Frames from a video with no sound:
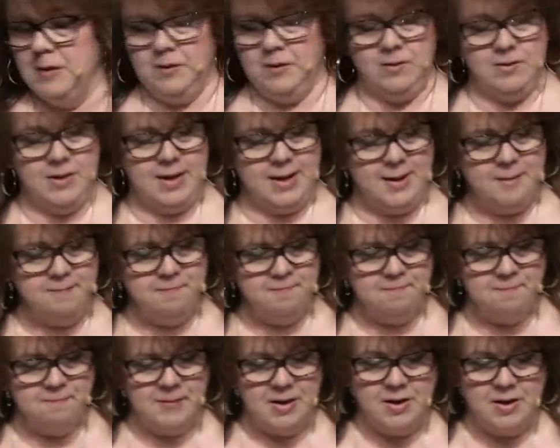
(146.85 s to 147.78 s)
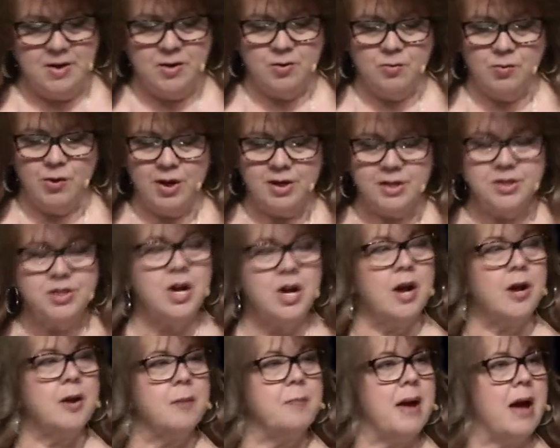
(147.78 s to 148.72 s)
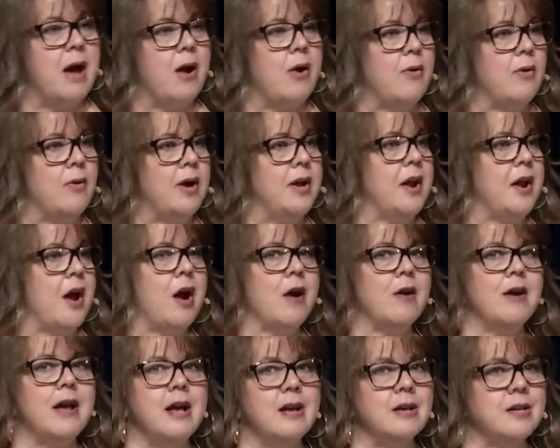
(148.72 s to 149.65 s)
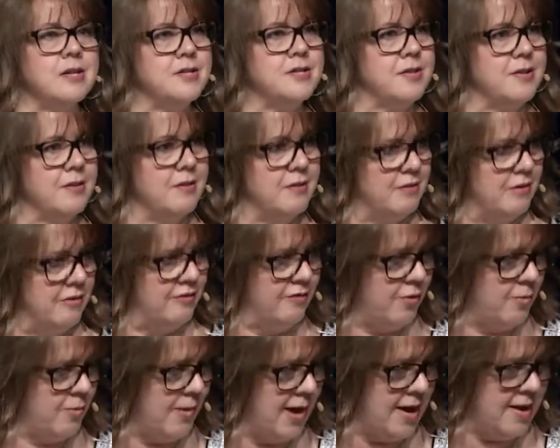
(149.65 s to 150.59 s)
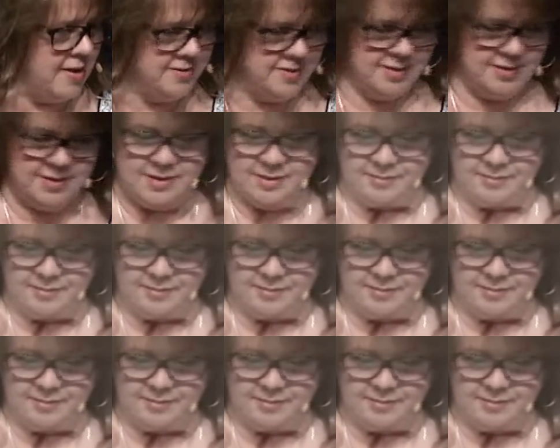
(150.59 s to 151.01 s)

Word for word: Okay? we're going to talk about an RX for rest.